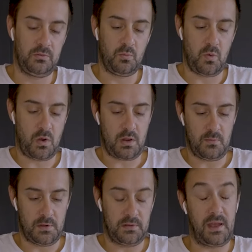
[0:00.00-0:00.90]
What I
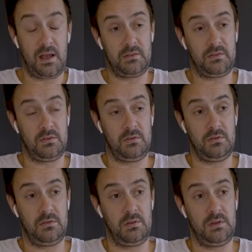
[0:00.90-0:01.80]
wanted to ask
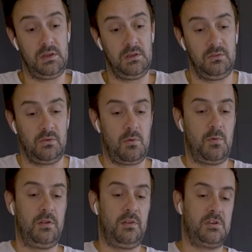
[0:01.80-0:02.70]
you is, or I
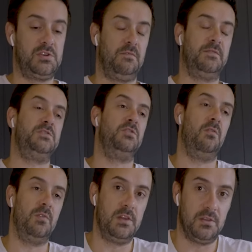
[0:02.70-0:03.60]
wanted to go shot for
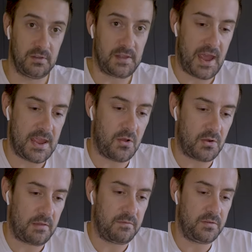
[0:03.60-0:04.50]
shot with you today
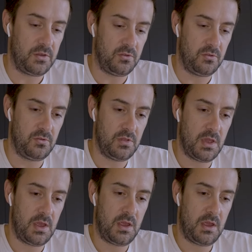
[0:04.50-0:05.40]
on a few
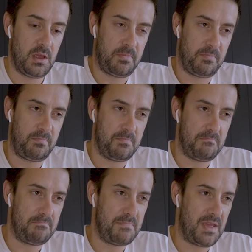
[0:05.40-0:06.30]

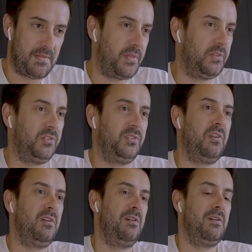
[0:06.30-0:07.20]

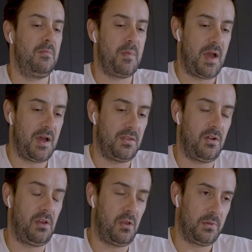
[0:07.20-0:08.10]
myths about
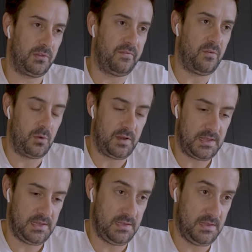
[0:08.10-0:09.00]
iOS 14.